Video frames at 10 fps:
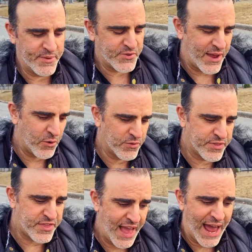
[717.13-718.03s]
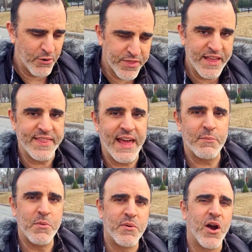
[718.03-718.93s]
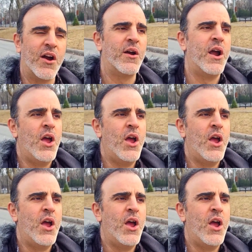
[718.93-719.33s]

So I don't think that Abubakar